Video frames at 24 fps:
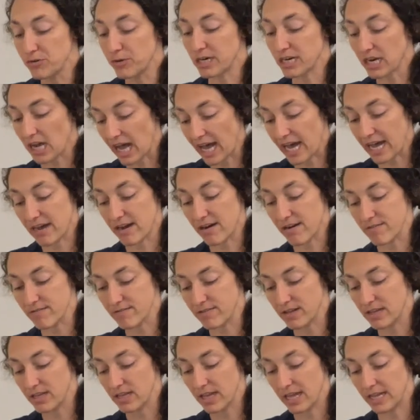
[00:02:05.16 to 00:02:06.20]
have,
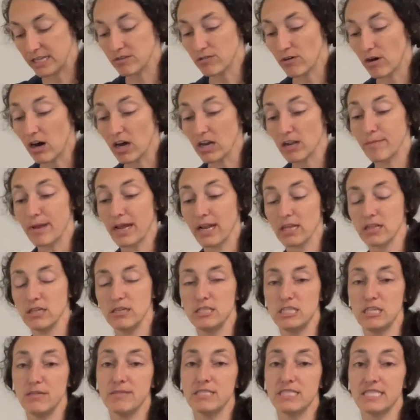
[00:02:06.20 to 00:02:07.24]
and you'll automatically
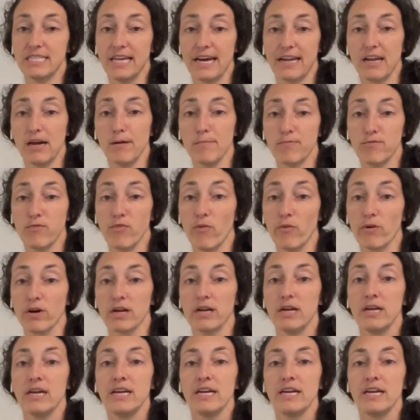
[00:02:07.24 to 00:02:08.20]
be set up for